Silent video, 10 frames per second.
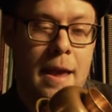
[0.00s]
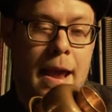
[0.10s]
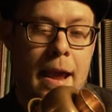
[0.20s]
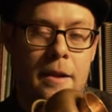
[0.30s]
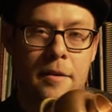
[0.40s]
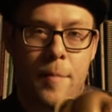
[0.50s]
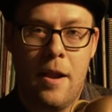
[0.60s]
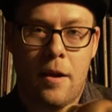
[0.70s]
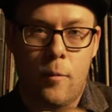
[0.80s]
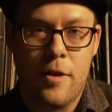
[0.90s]
And
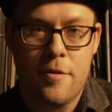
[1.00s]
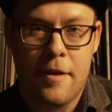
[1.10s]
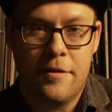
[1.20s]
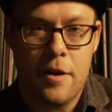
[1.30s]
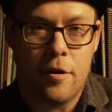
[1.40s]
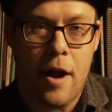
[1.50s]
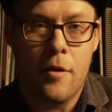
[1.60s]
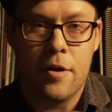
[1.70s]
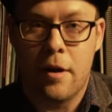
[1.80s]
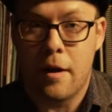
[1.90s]
depending on whether that's in or
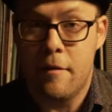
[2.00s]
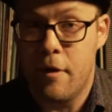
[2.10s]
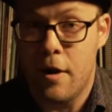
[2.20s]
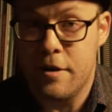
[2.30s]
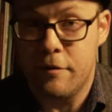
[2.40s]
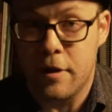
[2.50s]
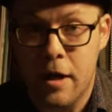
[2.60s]
out, you're gonna get a very different